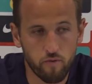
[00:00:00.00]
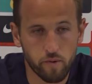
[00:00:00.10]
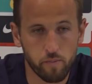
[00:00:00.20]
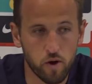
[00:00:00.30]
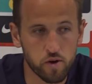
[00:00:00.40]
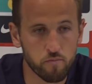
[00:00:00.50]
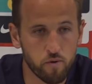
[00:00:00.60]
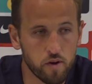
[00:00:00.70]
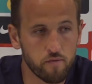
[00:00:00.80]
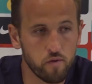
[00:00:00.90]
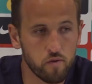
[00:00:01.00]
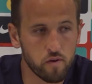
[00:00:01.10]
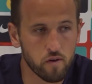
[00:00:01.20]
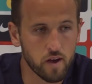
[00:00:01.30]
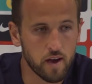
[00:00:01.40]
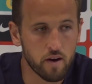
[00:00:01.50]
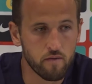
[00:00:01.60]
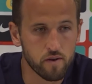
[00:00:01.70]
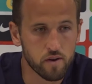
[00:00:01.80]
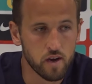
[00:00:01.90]
From a personal point of view, you look at
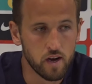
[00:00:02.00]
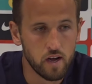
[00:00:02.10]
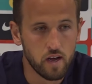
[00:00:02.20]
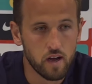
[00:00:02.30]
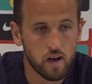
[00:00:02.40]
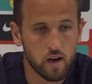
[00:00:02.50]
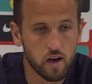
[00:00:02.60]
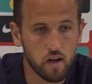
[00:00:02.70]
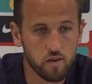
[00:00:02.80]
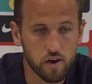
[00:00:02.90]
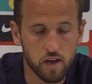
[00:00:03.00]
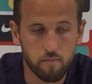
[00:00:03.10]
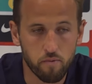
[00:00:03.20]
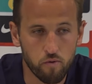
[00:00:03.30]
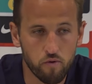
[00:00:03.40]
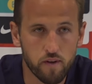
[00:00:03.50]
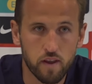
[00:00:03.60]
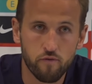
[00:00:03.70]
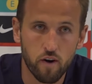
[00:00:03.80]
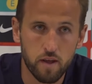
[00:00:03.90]
areas you can improve
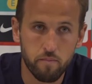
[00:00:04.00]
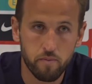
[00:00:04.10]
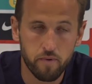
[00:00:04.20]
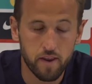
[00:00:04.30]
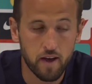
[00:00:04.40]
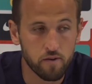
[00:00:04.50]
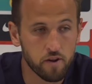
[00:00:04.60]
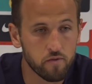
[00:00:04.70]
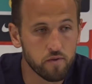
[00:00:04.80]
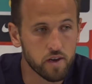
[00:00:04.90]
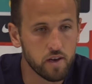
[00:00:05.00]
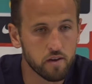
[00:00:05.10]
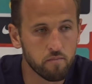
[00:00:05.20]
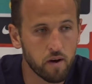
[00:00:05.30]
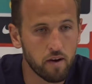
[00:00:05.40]
and try and implement that on the new season.